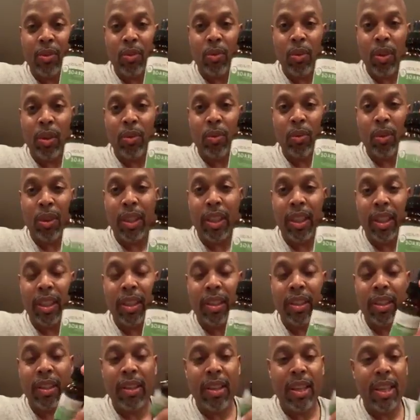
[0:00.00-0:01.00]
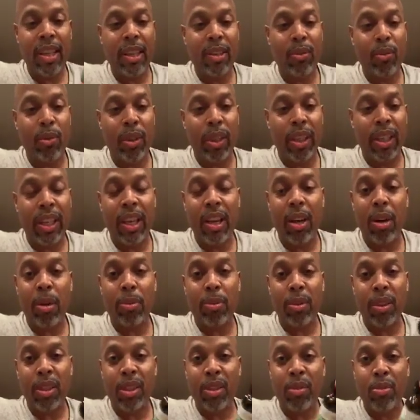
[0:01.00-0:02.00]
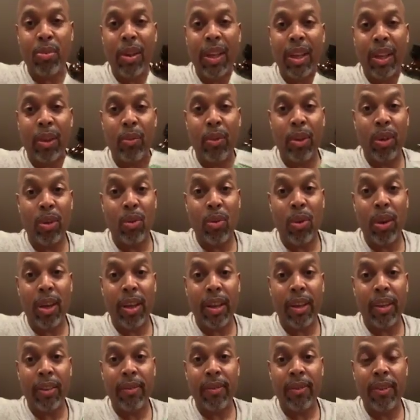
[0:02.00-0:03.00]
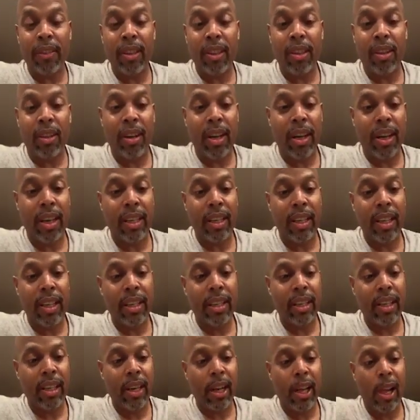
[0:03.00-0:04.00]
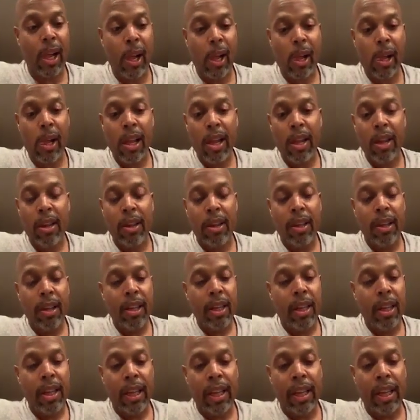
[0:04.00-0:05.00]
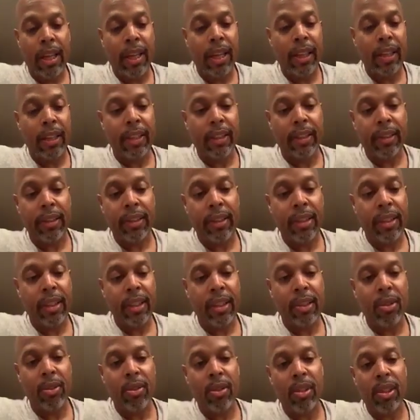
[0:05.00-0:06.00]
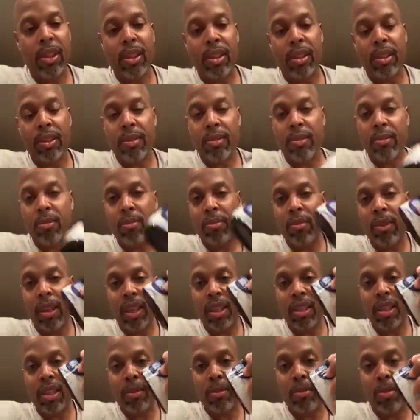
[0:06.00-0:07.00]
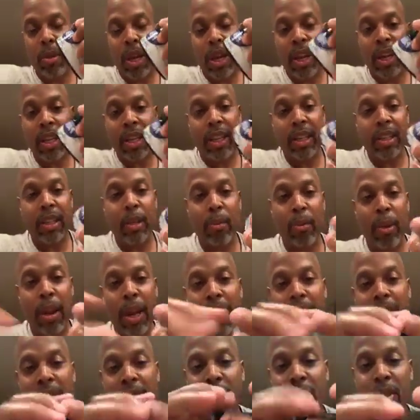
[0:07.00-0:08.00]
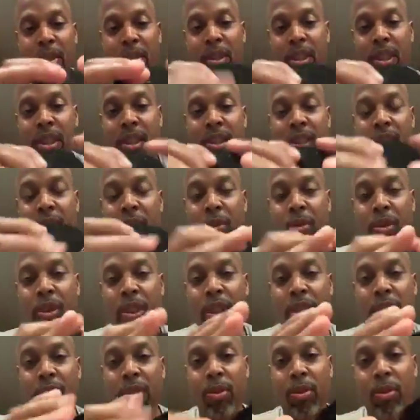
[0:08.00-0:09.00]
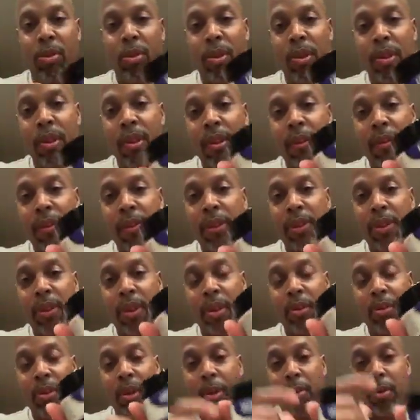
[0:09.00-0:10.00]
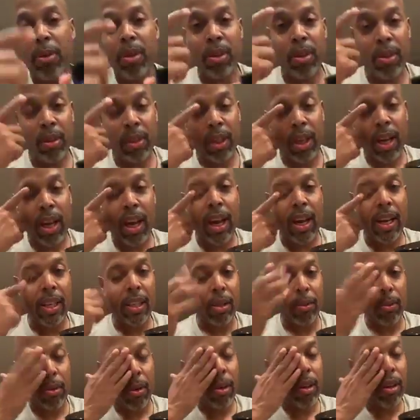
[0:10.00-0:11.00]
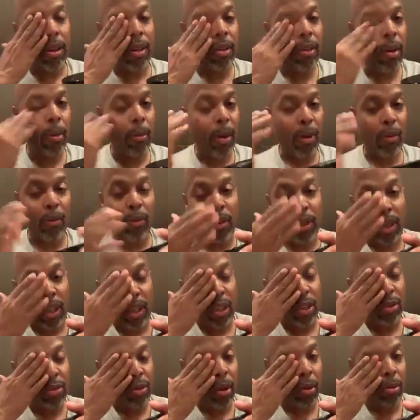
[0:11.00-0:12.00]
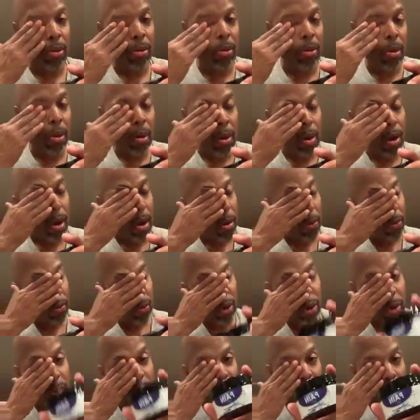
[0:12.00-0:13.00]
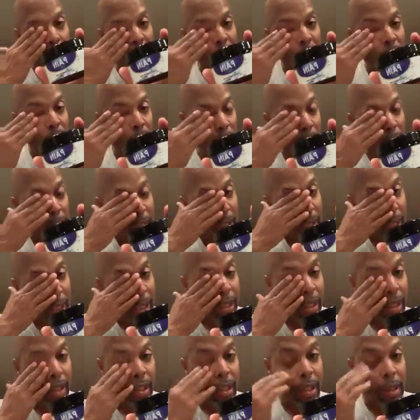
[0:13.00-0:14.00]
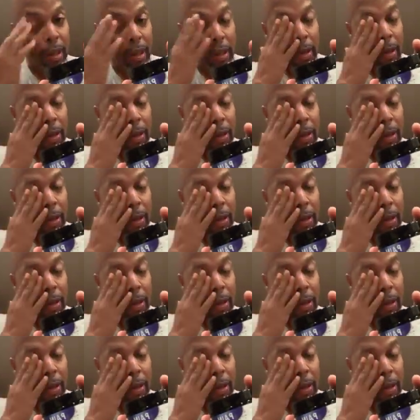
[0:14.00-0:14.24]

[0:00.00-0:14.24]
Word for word: is what really, it really helped. The swelling went away. All right. And, uh, and use this, like I said, pain and the pain is, this is so gentle. You can rub this on your eyes. I want, I mean, I just rub some, uh, rub some of this on my knees